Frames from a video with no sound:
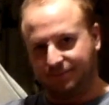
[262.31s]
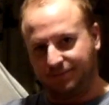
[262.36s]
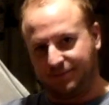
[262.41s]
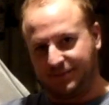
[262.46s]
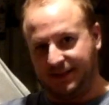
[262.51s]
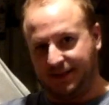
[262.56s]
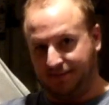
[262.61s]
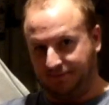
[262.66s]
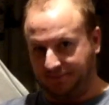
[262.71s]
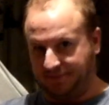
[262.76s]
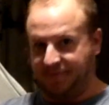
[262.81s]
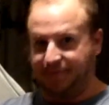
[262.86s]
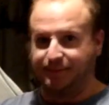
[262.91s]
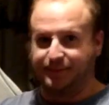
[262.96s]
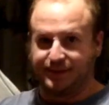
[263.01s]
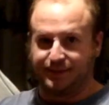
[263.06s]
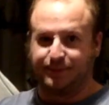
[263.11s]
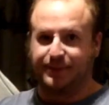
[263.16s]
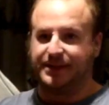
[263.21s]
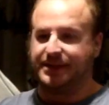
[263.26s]
tip
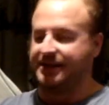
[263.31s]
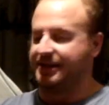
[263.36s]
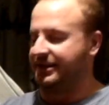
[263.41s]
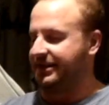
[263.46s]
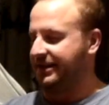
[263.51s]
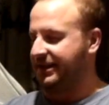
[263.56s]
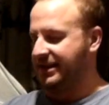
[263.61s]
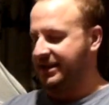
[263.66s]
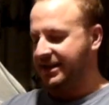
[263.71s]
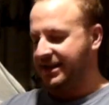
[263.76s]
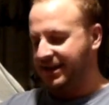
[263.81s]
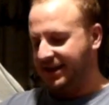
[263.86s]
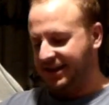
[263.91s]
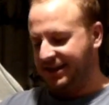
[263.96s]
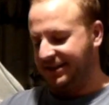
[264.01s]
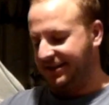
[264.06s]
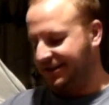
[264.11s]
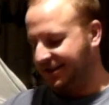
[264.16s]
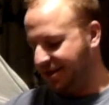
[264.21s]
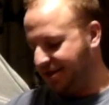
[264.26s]
speeds.
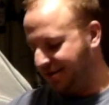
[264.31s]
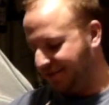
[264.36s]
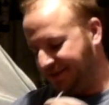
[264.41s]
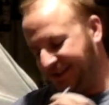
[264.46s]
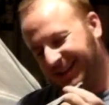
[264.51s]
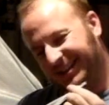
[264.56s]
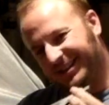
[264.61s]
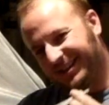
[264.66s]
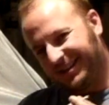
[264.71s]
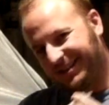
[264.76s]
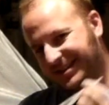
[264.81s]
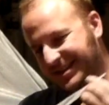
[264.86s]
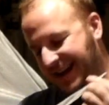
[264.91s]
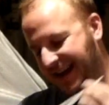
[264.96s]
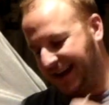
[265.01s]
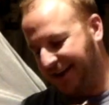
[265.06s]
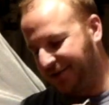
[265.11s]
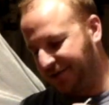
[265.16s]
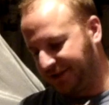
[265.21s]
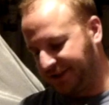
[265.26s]
And so it just
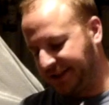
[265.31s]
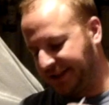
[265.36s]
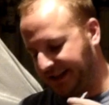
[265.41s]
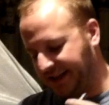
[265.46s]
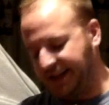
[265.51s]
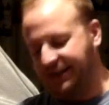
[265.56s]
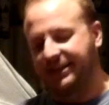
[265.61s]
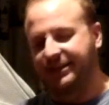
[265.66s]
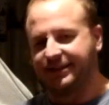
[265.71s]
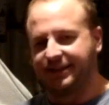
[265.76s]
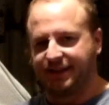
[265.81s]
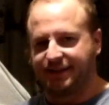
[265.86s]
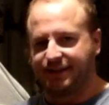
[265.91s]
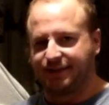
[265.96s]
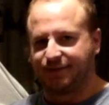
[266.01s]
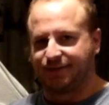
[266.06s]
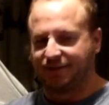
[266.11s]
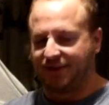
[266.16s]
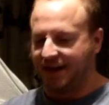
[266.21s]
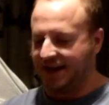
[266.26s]
naturally kind of does
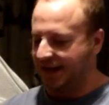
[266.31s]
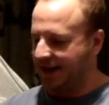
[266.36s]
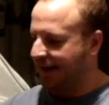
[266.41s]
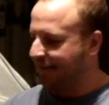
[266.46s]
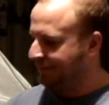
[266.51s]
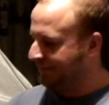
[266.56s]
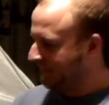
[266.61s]
fray.